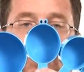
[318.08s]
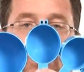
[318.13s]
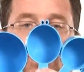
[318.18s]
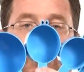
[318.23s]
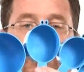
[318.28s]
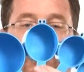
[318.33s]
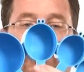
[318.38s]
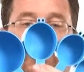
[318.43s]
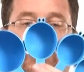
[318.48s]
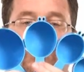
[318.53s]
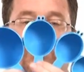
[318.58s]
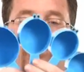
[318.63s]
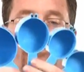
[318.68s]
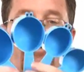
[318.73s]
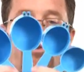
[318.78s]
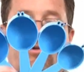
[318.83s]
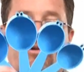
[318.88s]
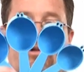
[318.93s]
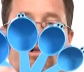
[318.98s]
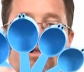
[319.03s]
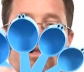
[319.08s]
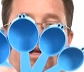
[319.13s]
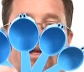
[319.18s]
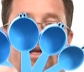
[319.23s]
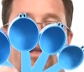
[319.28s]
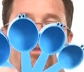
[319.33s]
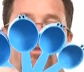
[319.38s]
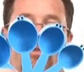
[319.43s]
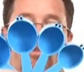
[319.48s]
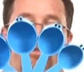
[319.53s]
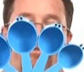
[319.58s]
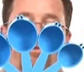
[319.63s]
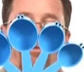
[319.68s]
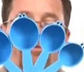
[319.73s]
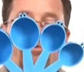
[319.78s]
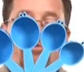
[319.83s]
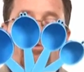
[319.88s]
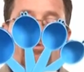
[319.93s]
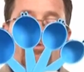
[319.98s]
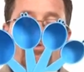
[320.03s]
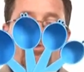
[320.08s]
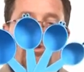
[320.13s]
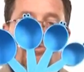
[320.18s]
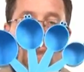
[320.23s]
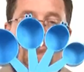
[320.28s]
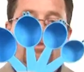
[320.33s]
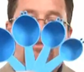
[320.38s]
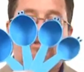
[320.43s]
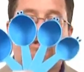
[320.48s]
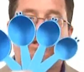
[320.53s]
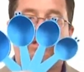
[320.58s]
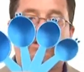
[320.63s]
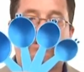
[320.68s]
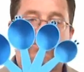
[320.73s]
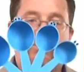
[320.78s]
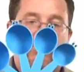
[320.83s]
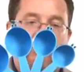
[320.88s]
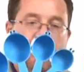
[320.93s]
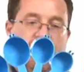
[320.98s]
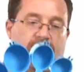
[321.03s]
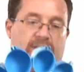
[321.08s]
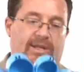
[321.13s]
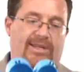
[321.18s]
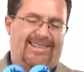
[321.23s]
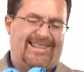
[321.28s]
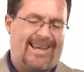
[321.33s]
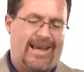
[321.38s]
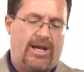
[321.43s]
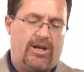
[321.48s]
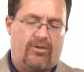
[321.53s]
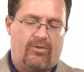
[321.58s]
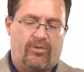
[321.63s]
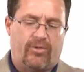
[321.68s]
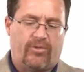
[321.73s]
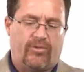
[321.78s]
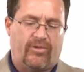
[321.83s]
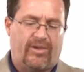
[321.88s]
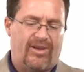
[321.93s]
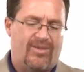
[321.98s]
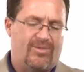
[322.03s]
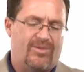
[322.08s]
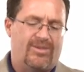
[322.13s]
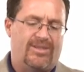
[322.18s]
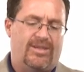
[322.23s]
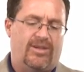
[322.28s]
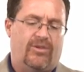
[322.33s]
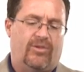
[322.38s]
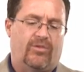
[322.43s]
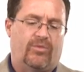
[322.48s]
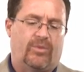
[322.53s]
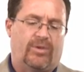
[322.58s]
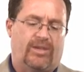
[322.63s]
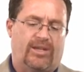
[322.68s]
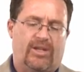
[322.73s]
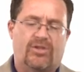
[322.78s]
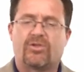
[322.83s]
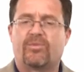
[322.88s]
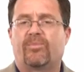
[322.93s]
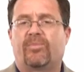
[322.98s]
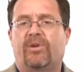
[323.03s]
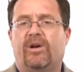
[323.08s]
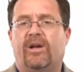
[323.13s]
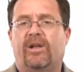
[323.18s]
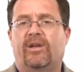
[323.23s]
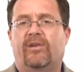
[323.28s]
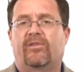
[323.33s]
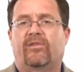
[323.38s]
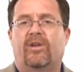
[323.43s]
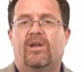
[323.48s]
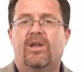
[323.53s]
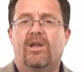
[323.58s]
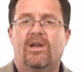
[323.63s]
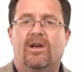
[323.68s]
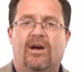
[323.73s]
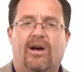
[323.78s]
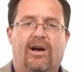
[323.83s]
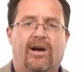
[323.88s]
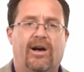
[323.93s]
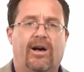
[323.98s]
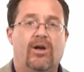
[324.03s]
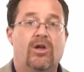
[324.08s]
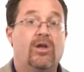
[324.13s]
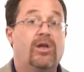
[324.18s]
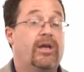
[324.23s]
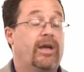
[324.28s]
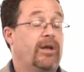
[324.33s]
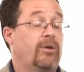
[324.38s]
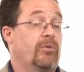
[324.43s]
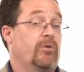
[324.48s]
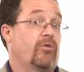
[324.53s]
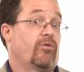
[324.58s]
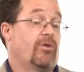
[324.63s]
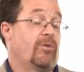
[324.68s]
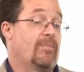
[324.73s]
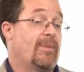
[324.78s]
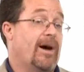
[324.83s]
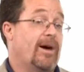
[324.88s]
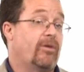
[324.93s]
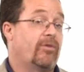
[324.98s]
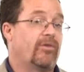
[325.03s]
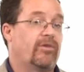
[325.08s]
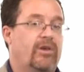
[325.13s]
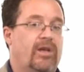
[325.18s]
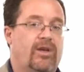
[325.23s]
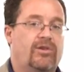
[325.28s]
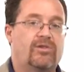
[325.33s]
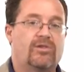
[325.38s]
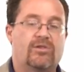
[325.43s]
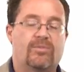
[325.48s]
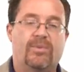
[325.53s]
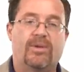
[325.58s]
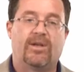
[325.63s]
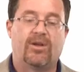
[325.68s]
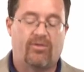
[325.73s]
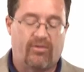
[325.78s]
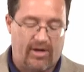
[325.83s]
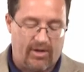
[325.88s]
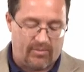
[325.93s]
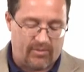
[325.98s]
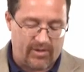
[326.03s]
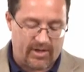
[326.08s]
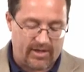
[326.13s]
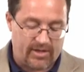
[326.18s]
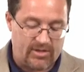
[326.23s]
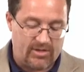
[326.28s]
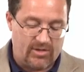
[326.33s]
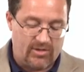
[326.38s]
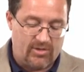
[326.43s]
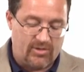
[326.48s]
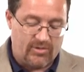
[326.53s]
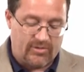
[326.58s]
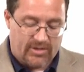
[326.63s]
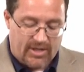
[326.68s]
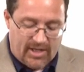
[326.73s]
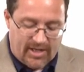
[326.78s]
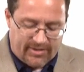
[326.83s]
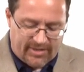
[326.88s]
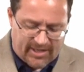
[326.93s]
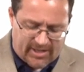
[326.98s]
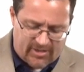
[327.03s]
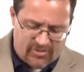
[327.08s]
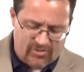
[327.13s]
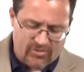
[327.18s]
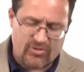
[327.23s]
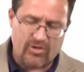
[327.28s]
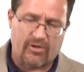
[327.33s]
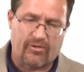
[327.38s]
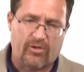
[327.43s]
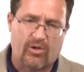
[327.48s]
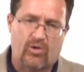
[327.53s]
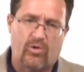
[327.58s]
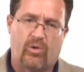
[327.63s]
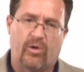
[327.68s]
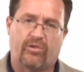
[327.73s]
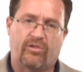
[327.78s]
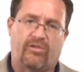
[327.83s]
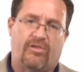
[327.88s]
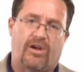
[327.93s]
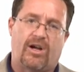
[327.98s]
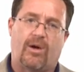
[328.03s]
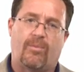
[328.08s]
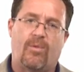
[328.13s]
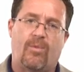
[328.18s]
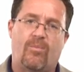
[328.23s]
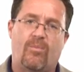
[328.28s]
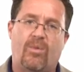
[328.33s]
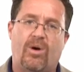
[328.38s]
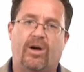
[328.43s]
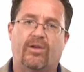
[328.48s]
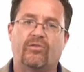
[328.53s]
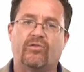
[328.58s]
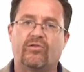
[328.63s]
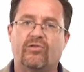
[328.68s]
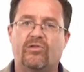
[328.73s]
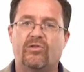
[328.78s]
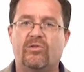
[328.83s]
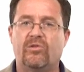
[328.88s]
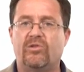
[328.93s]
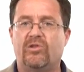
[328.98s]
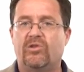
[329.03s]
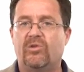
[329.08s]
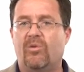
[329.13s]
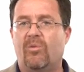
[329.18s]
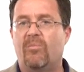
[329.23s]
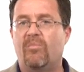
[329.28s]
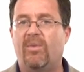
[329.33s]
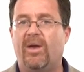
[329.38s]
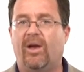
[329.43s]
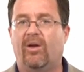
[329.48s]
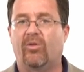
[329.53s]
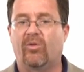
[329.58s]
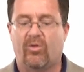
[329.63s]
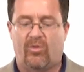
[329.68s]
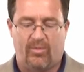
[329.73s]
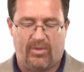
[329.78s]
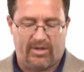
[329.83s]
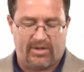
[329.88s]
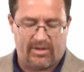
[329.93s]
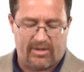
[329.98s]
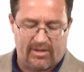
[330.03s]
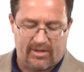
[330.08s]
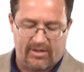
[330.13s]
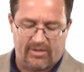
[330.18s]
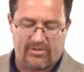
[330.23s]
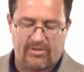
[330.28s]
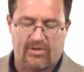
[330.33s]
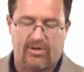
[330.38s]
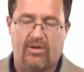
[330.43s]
Uh, any of your clients in the food services industry, caterers, anyone who deals with kitchen products, uh, anyone who remodels kitchens, be a great product to use. They could use it over the course of a couple months too. Do a mailer with this.